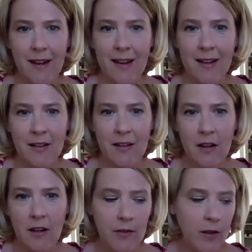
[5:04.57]
and
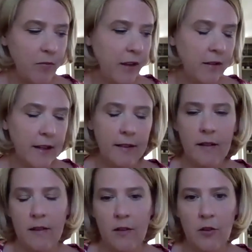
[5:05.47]
something like
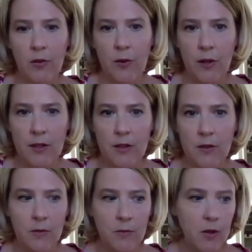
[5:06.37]
this is just going
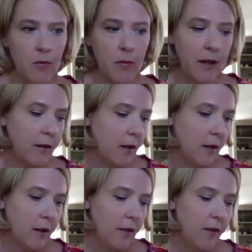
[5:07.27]
to, make
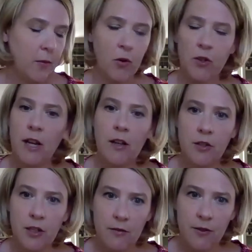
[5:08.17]
things more
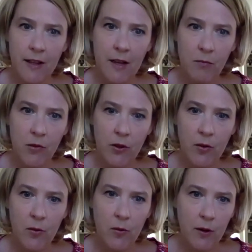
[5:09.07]
challenging for them.
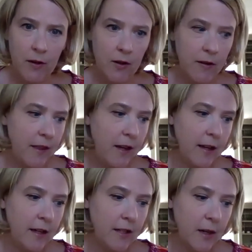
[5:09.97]
So, I think
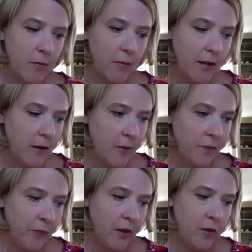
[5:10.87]
anytime that
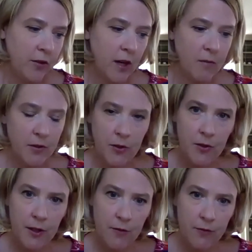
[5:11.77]
there's an
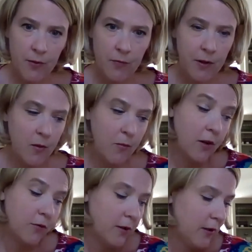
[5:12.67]
opportunity for,
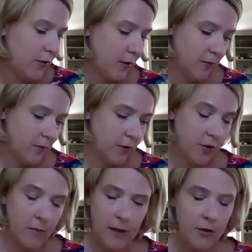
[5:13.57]
Marshfield is a
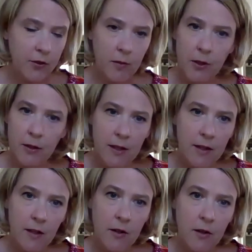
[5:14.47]
tremendous community,
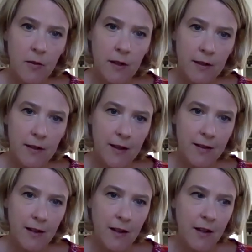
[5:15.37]
and it
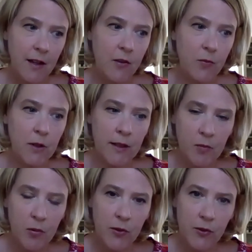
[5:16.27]
is one that
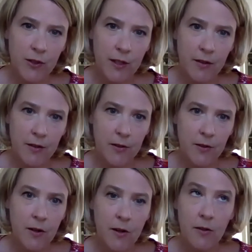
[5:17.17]
pulls together
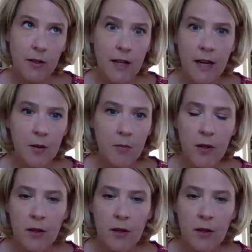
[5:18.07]
all the time